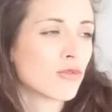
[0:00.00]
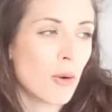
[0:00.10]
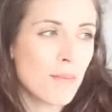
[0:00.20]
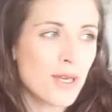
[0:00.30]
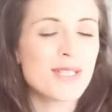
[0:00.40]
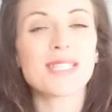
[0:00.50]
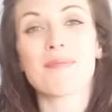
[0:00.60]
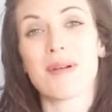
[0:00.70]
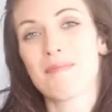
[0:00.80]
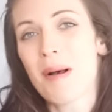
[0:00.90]
rompers
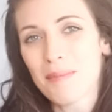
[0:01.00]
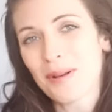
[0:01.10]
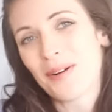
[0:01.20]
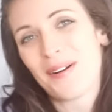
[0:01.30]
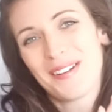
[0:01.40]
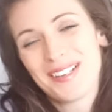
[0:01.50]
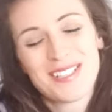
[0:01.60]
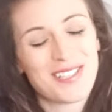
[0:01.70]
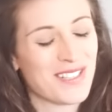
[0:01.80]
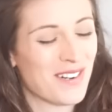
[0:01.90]
that my mum got, and I
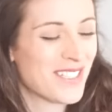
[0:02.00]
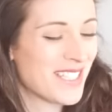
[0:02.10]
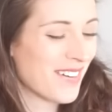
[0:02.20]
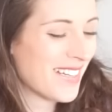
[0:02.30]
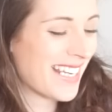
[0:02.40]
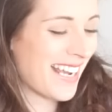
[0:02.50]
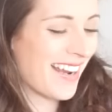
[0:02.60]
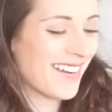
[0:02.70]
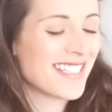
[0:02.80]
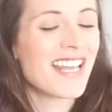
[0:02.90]
just thought they were so
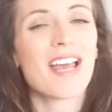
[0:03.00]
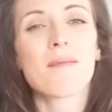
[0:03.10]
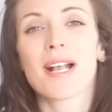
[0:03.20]
cute.